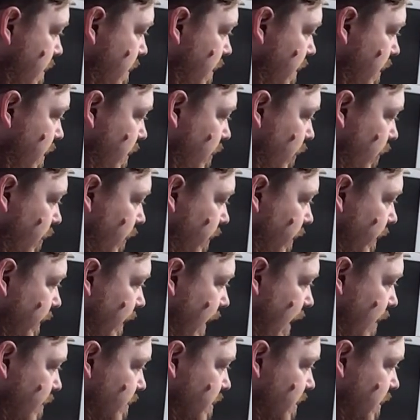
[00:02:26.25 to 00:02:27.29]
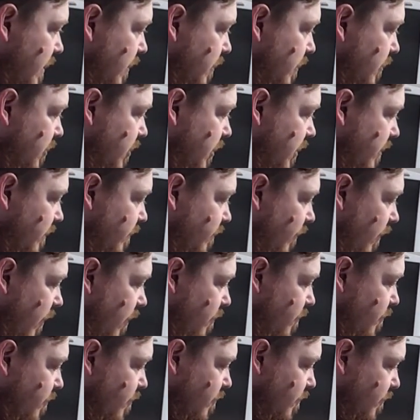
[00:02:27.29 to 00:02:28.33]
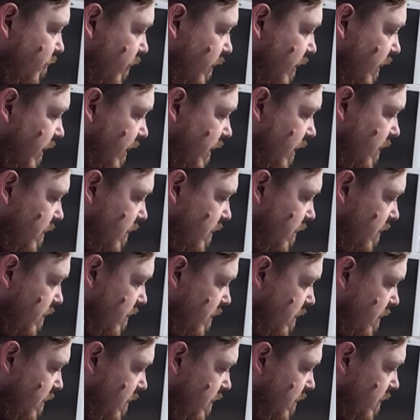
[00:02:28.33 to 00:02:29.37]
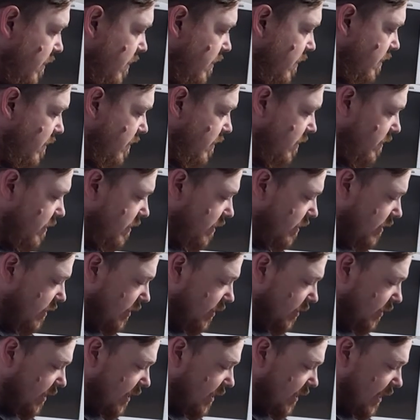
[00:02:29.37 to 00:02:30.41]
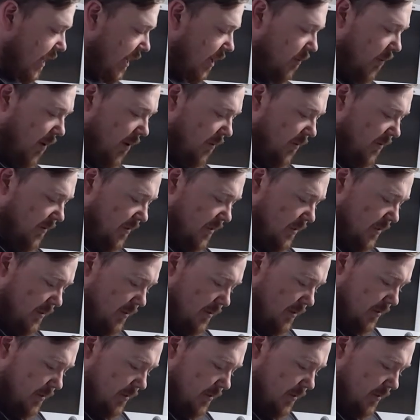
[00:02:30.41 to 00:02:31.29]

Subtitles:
in order to allow solution to flow through freely, clearing any air bubbles.